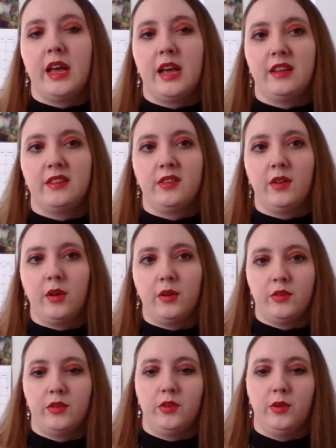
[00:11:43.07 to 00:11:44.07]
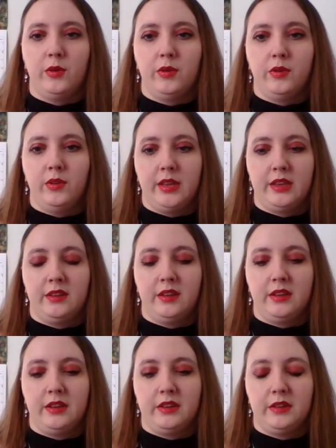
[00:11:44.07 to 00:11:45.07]
has also like
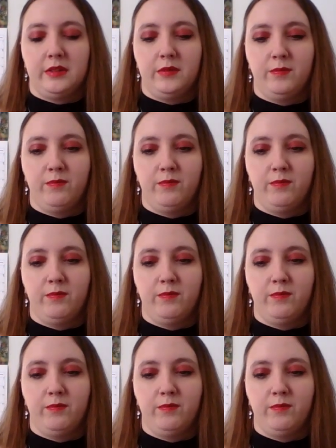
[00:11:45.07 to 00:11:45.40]
a,